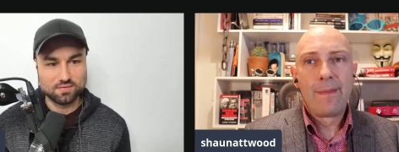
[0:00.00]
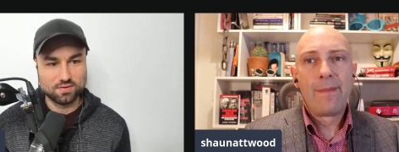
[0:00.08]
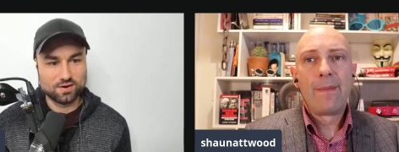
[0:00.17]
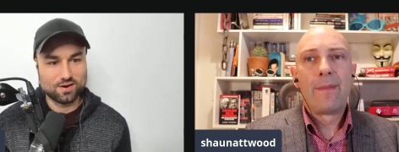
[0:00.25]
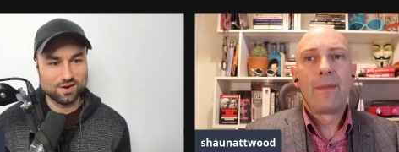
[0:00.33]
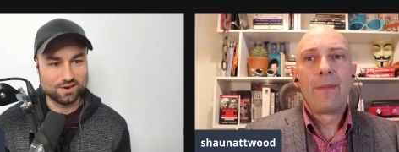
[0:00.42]

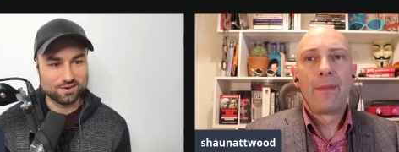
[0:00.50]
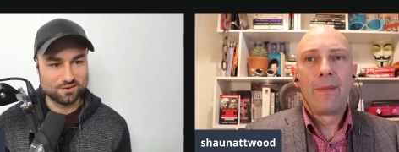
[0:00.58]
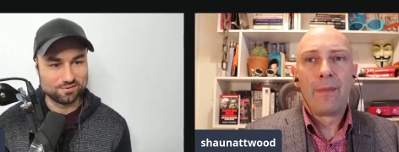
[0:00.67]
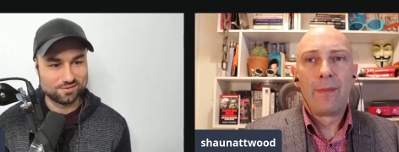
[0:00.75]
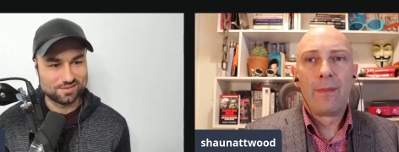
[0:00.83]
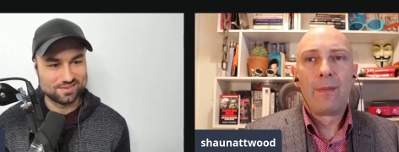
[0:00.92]

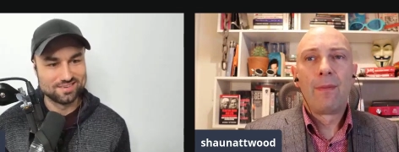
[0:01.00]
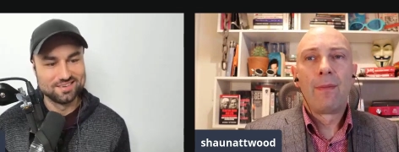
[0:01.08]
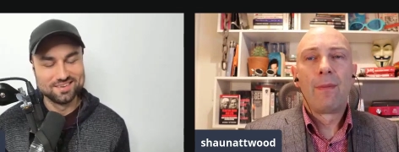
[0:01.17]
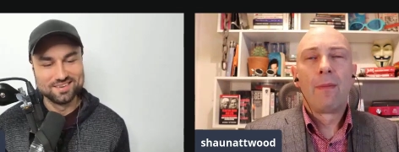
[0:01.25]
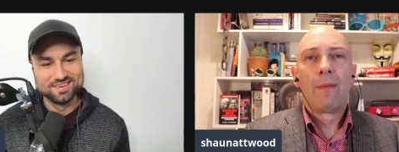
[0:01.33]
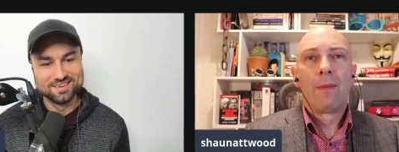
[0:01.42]
Speaker 1: avocados
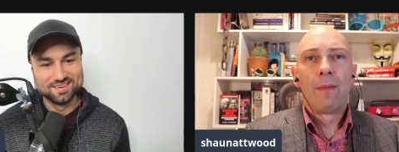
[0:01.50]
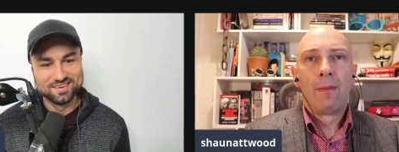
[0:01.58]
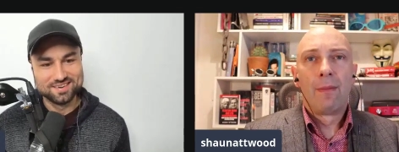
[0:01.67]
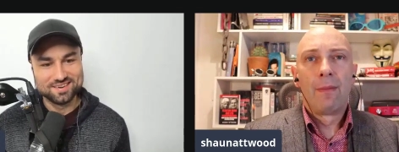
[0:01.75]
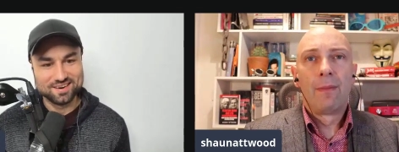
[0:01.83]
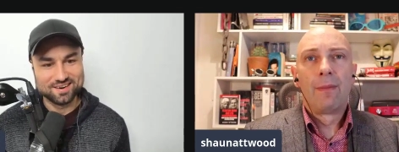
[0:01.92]

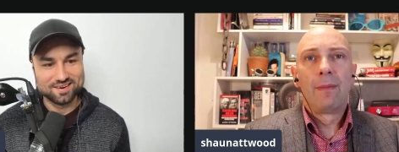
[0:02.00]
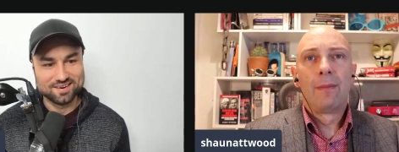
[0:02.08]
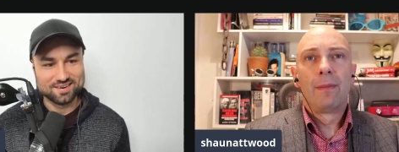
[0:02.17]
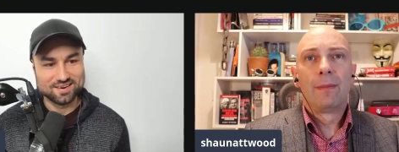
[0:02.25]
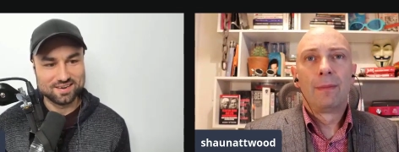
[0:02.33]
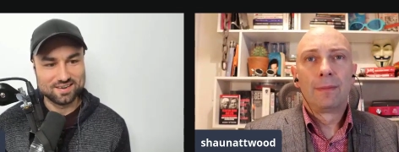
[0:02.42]

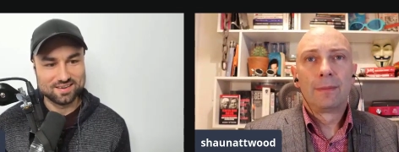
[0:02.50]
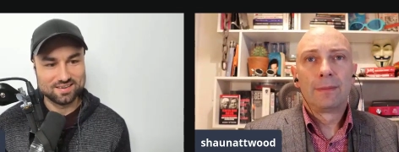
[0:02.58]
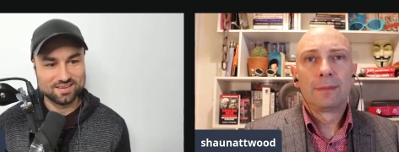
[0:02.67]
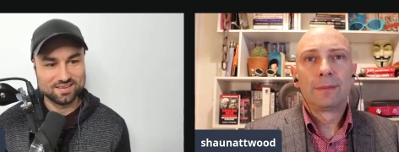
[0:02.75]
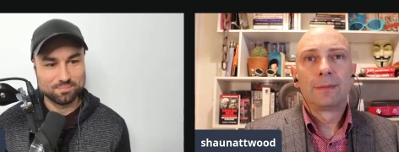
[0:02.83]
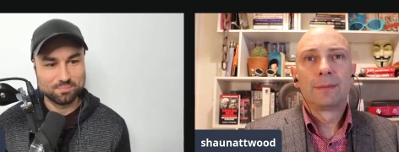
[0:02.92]
are uh,
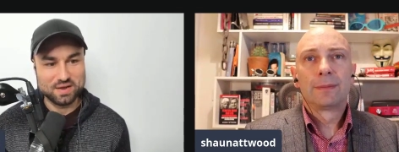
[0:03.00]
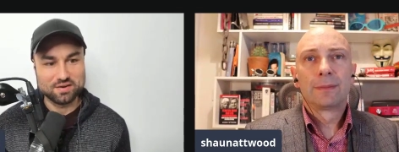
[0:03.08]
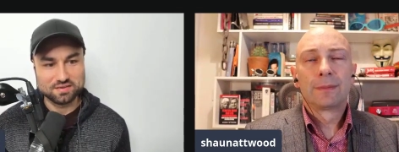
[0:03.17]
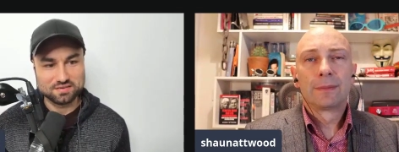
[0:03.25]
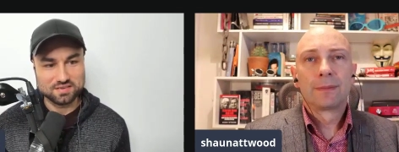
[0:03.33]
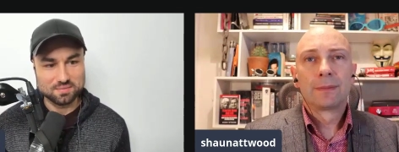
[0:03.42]
better
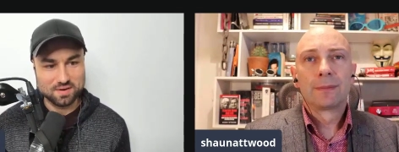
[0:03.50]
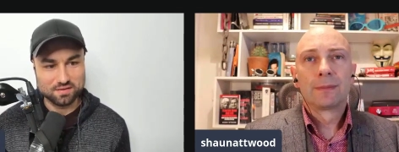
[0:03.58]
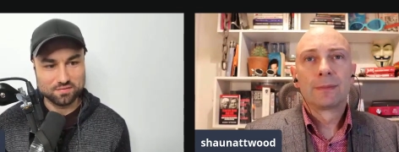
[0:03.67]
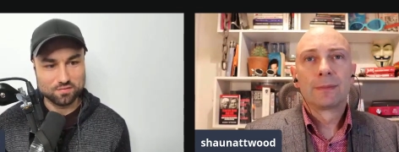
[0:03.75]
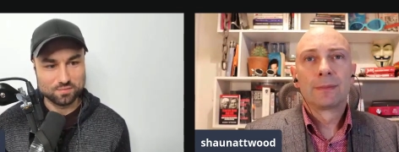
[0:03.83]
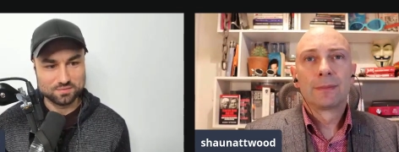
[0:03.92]
than some other
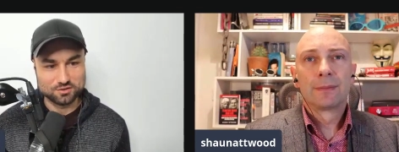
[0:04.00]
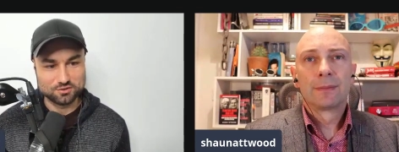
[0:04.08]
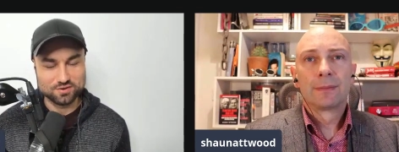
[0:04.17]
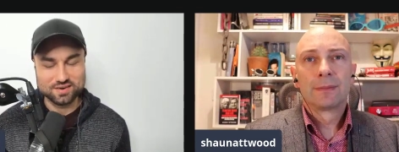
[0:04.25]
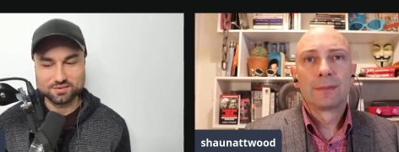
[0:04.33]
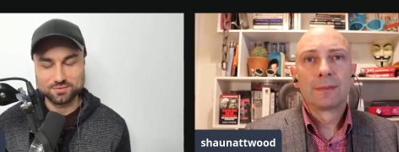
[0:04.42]
forms of
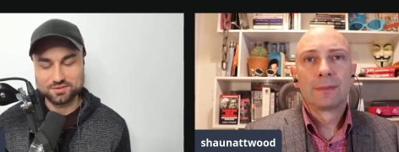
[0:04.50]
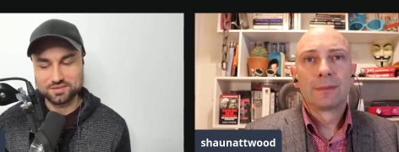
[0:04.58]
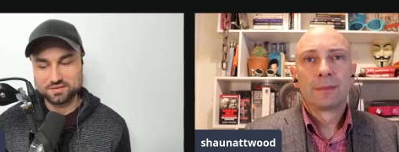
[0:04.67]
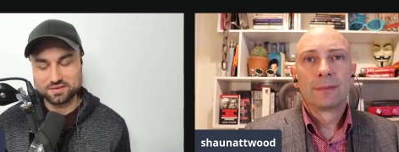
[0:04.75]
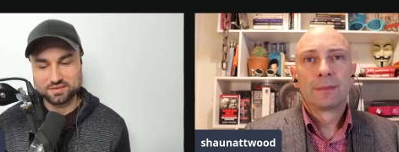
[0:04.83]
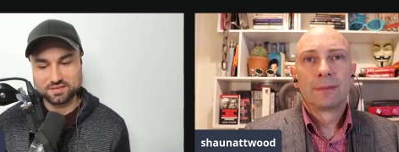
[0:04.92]
drugs, which
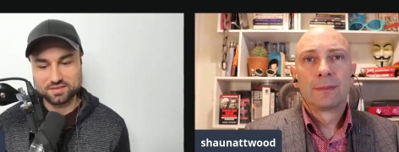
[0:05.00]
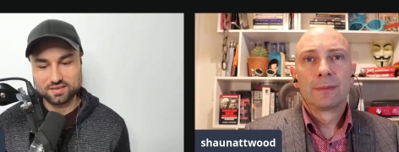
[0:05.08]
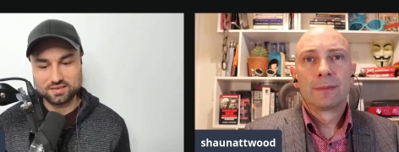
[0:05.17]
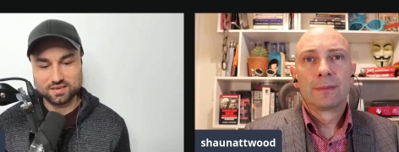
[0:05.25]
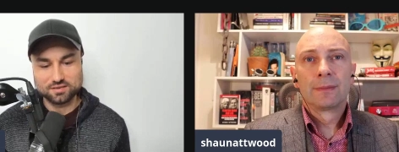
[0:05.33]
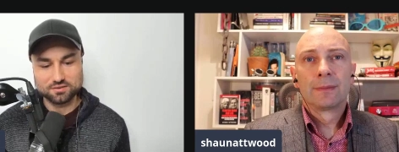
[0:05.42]
is it's
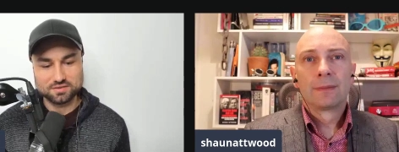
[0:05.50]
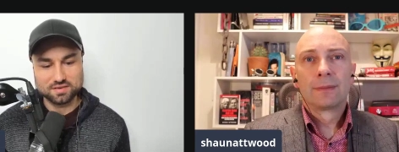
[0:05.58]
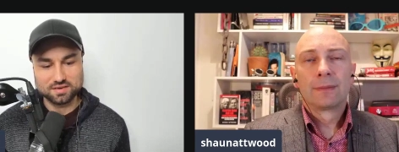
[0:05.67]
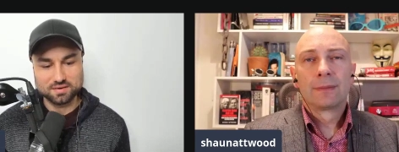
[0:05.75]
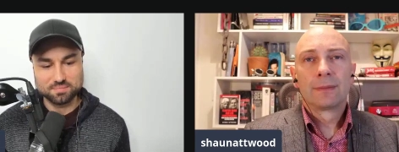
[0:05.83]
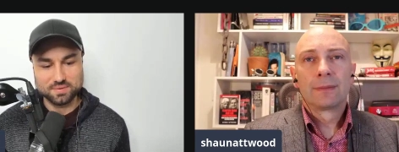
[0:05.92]
it's
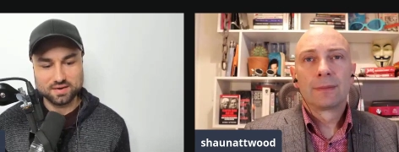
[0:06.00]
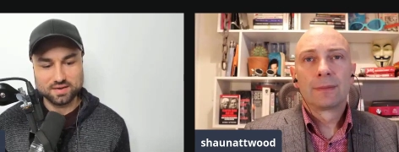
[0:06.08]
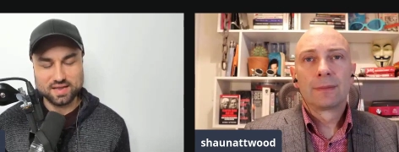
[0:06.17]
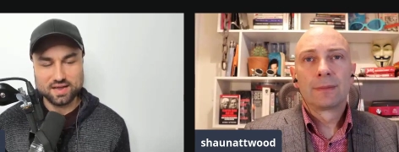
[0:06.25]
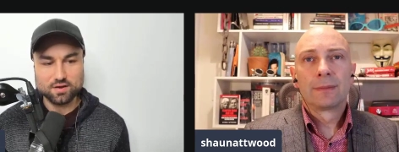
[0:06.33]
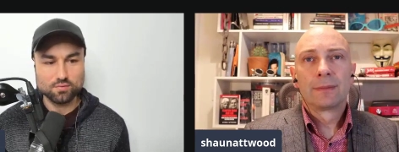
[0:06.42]
interesting. But
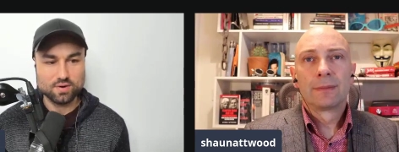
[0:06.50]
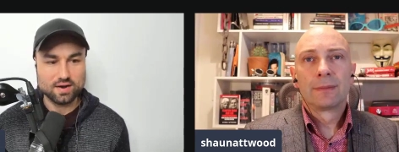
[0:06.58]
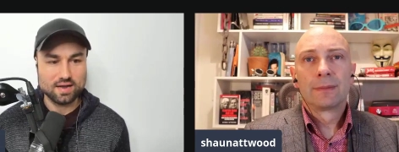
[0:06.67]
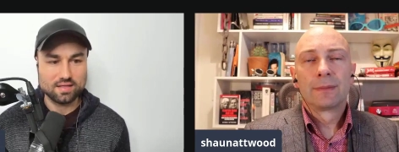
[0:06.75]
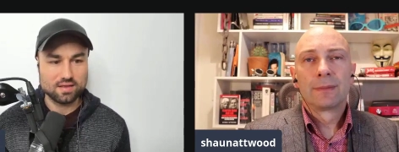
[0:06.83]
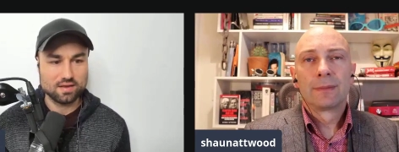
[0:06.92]
yeah, you're right.
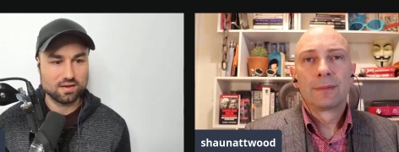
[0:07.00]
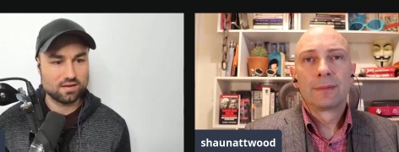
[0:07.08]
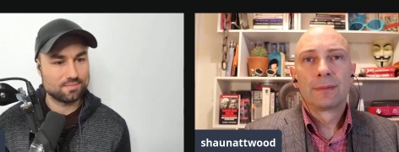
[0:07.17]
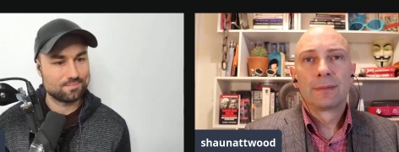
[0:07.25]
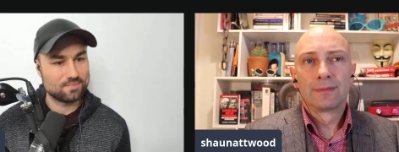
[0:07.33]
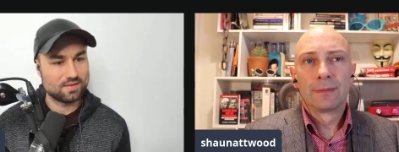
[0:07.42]
I think
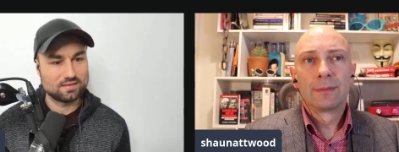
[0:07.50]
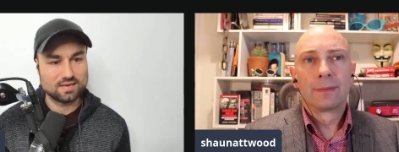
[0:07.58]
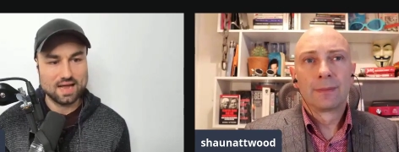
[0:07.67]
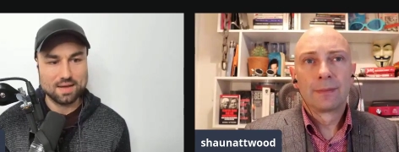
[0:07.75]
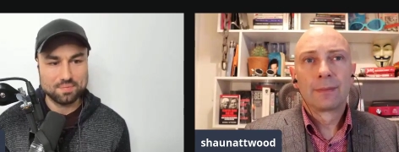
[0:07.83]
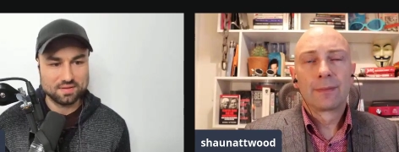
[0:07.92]
it's an
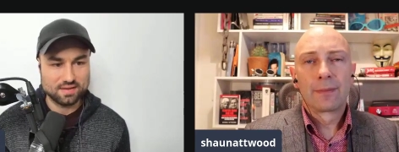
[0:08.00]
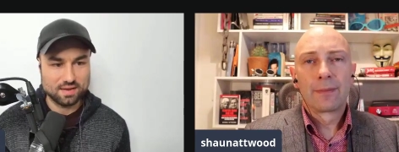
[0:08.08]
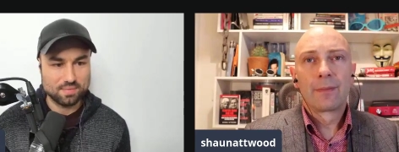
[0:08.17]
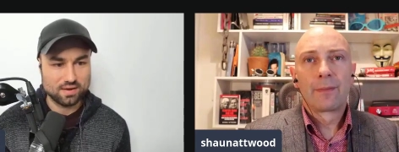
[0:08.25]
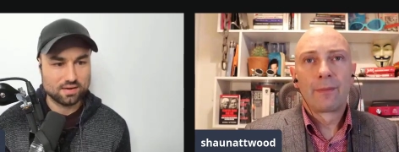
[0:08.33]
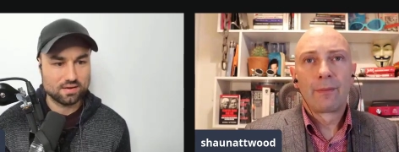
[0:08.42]

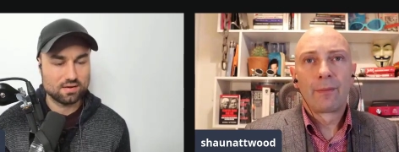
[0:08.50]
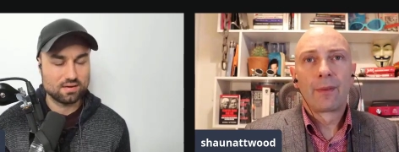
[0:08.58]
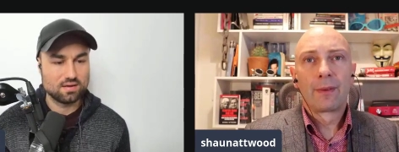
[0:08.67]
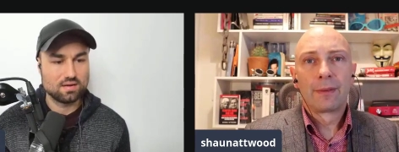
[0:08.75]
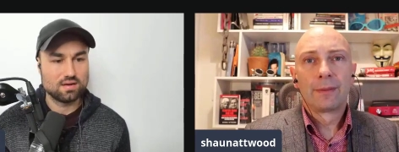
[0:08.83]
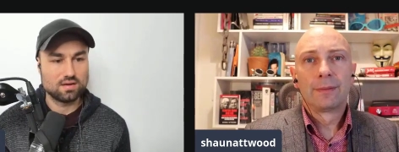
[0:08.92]
epidemic.
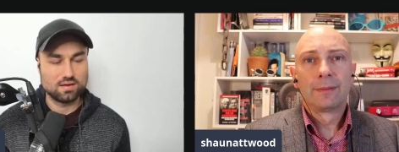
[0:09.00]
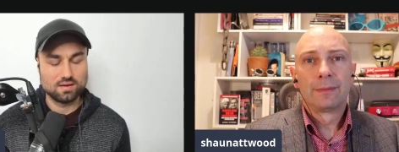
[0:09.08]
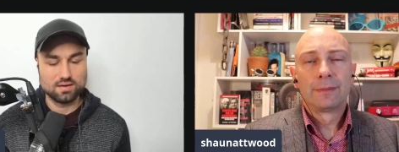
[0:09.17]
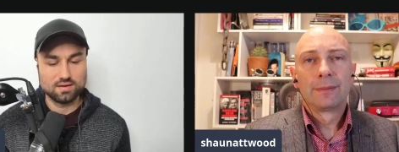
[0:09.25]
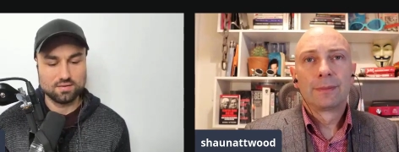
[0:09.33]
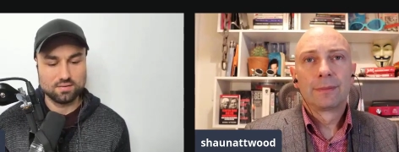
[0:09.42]

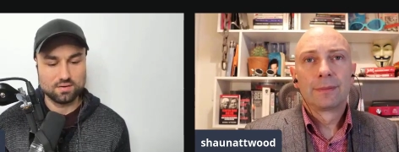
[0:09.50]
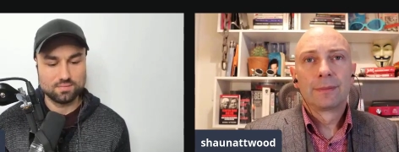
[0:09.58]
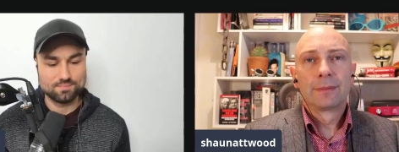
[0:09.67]
Uh,